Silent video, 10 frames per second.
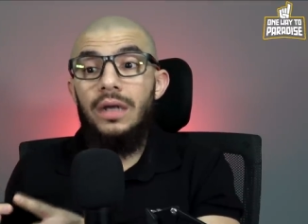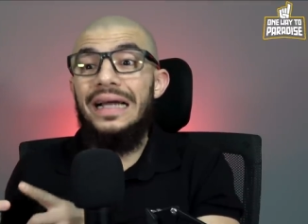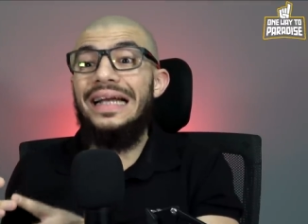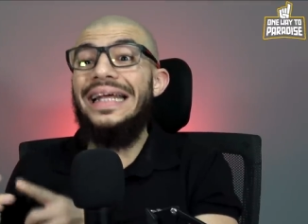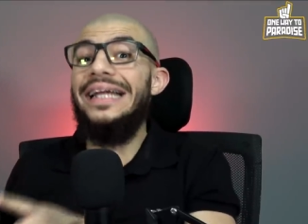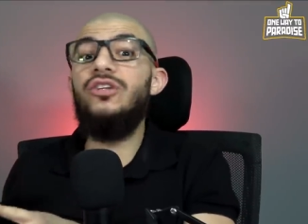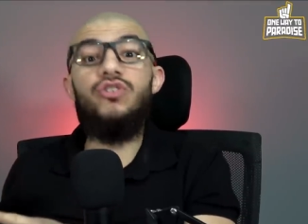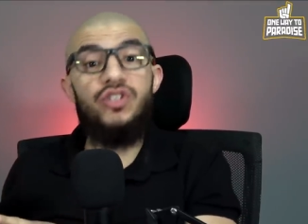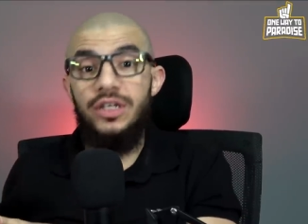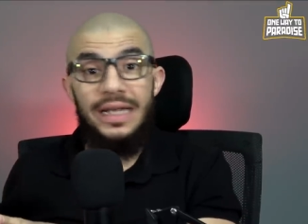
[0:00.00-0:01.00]
not
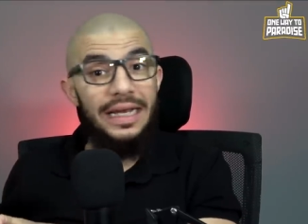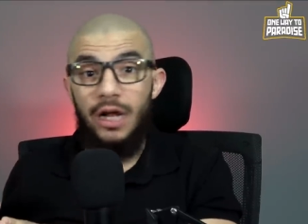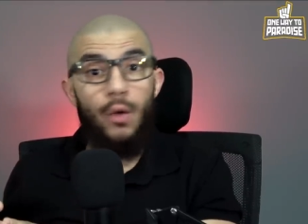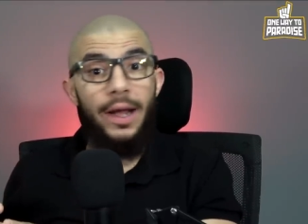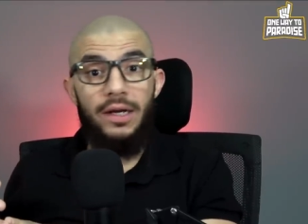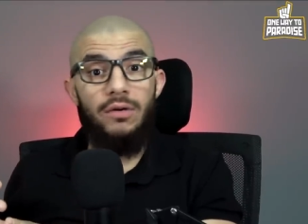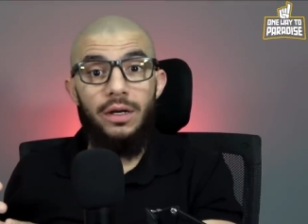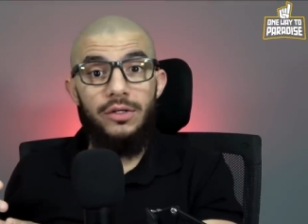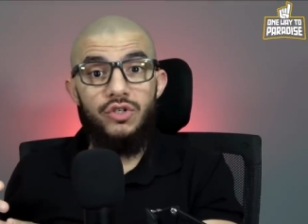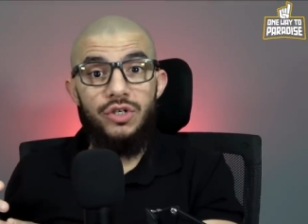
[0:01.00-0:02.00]
interested in acquiring
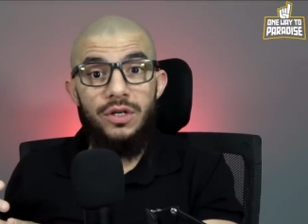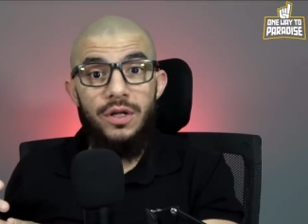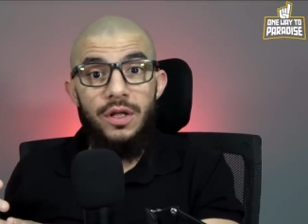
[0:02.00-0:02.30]
knowledge